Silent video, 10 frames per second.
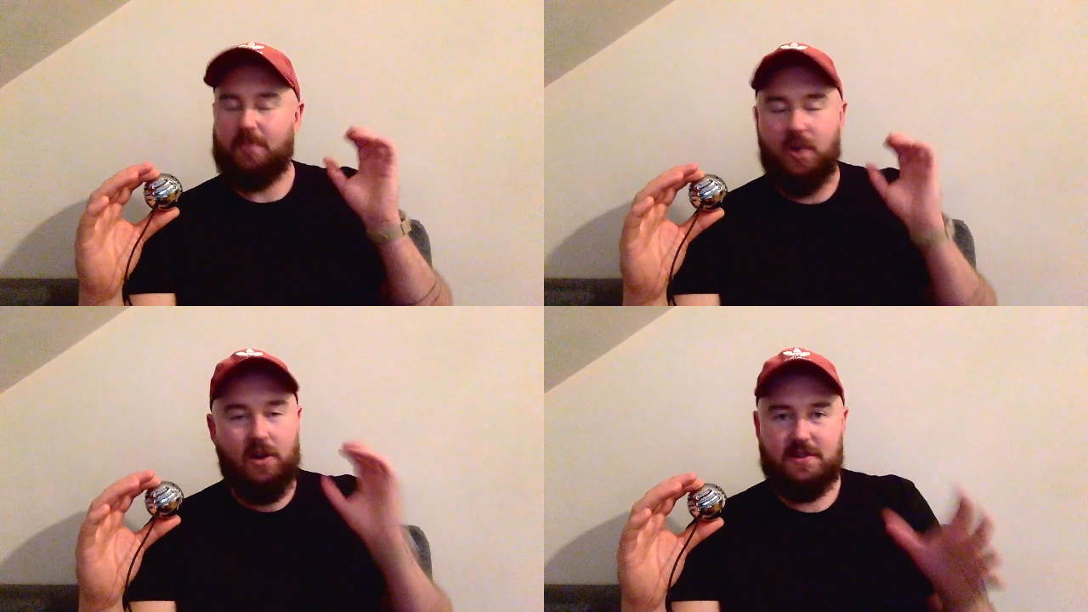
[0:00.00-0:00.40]

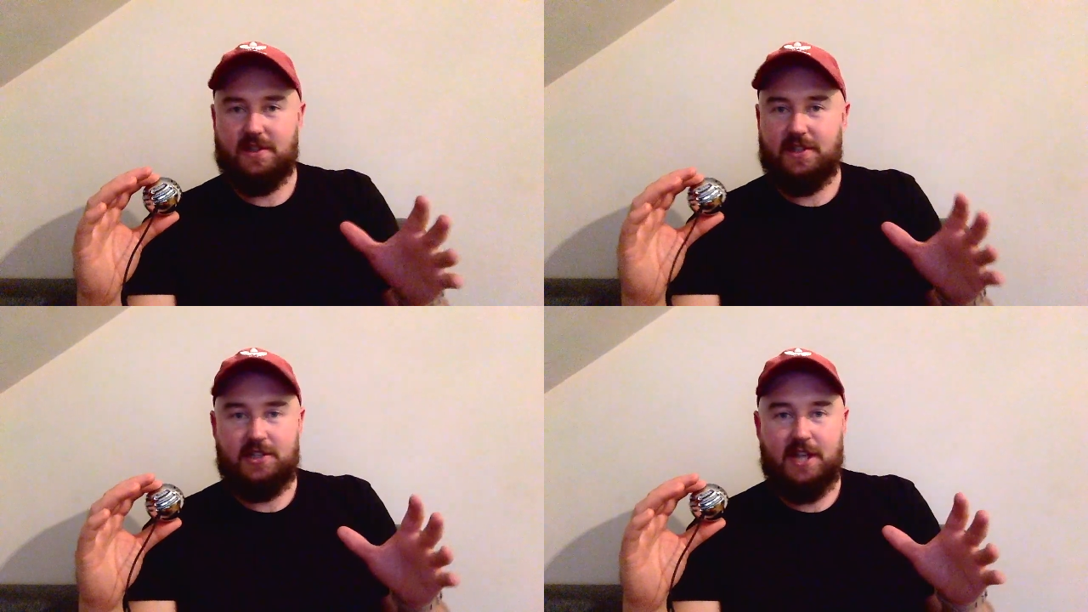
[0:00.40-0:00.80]
constantly
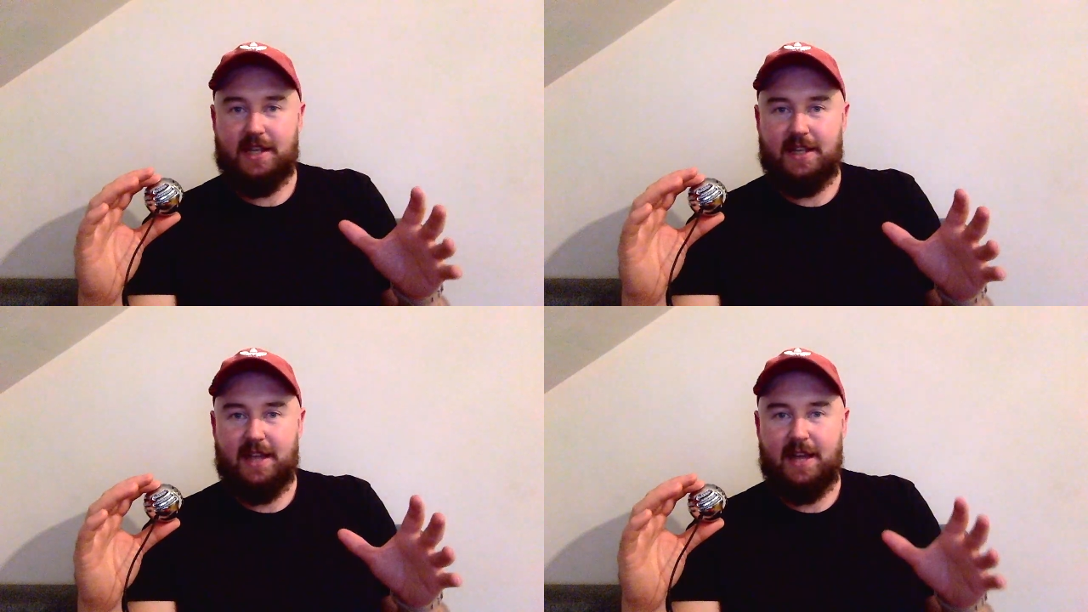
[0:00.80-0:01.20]
checking the
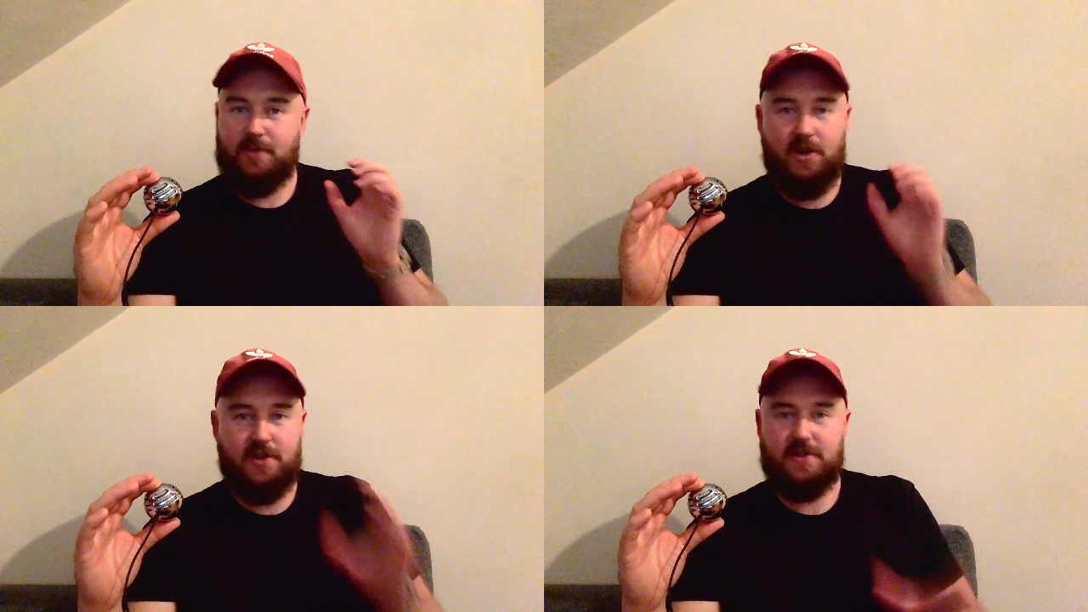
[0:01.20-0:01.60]
apps,
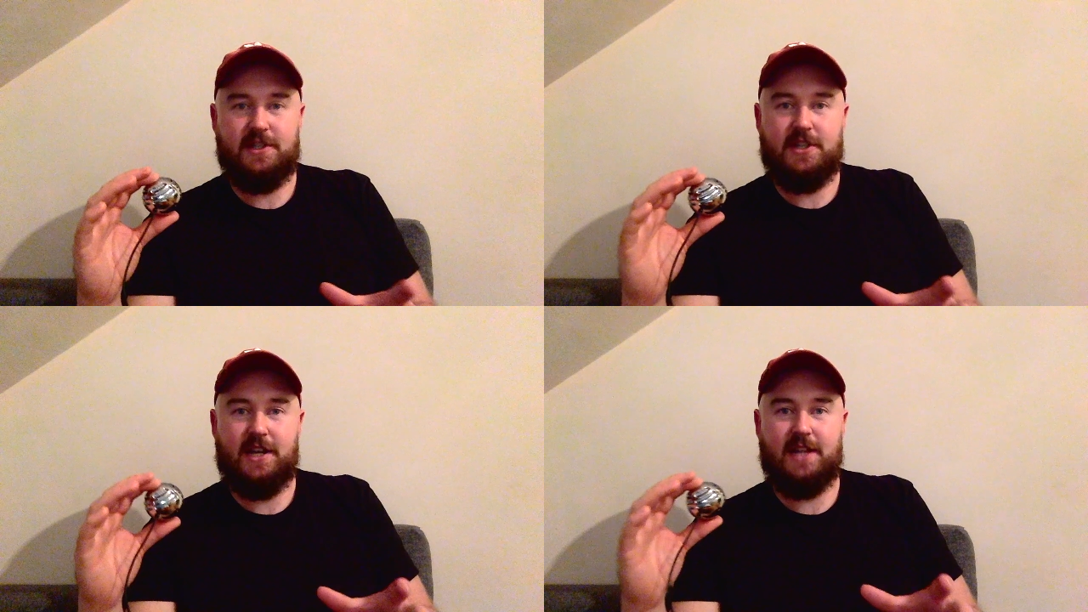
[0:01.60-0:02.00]
constantly
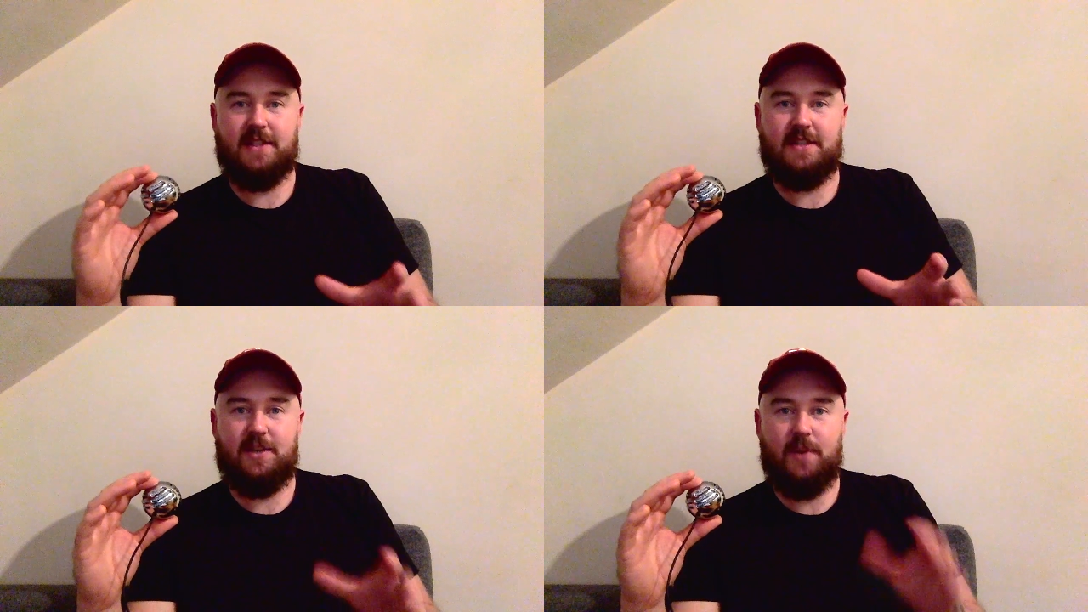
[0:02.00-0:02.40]
checking to
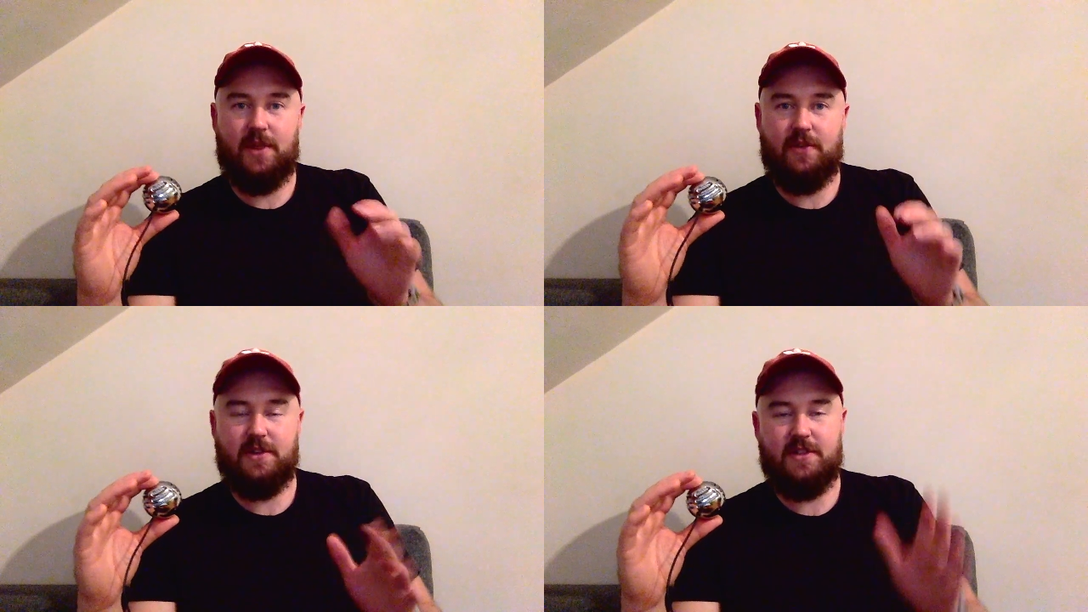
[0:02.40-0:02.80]
see whether
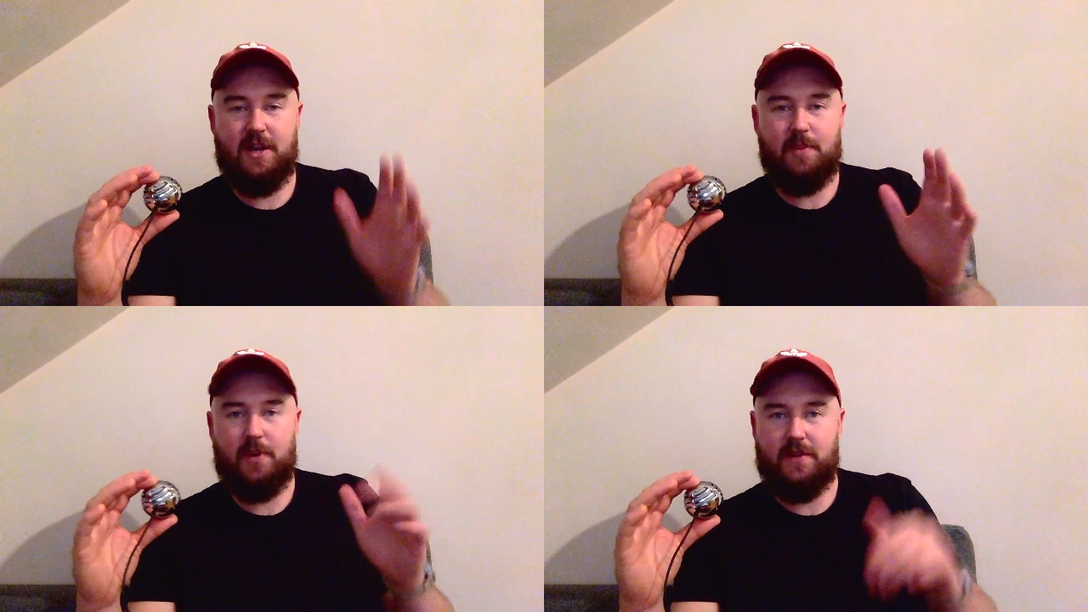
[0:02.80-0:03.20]
it's up,
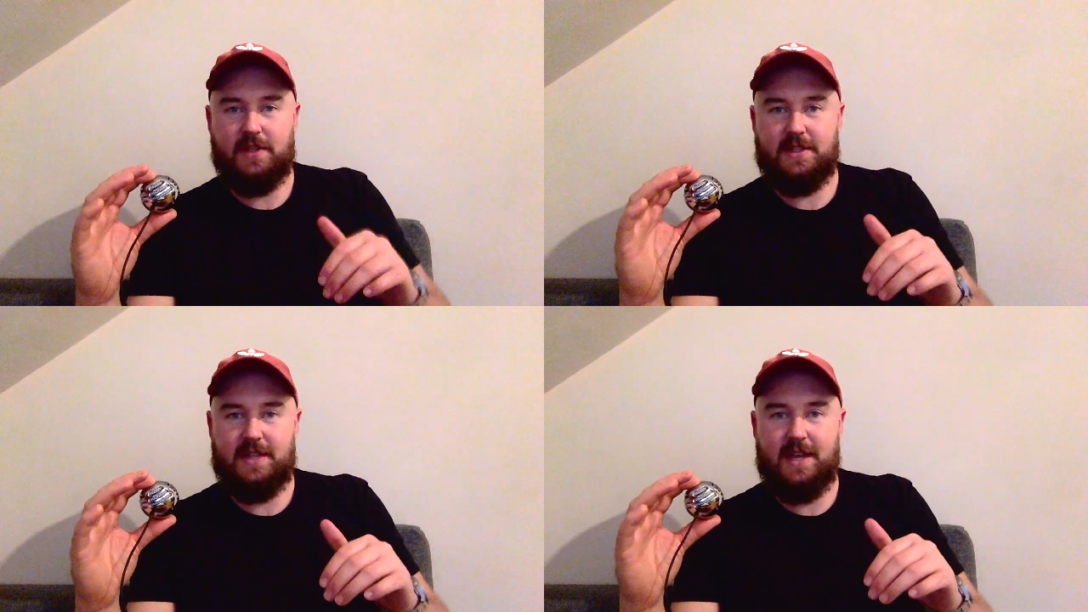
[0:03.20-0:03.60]
whether it's
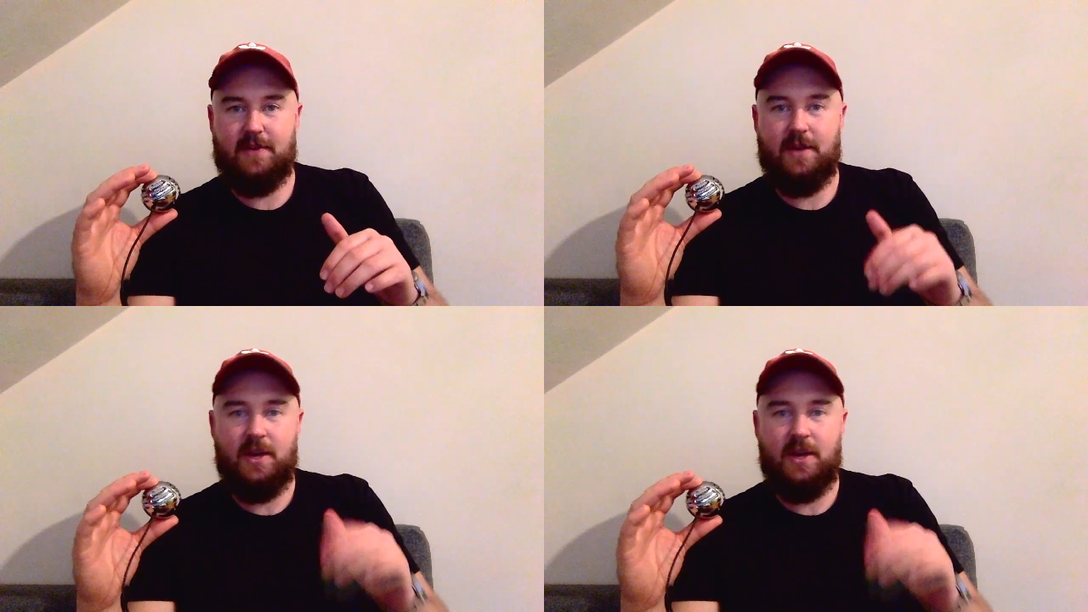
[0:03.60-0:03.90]
down,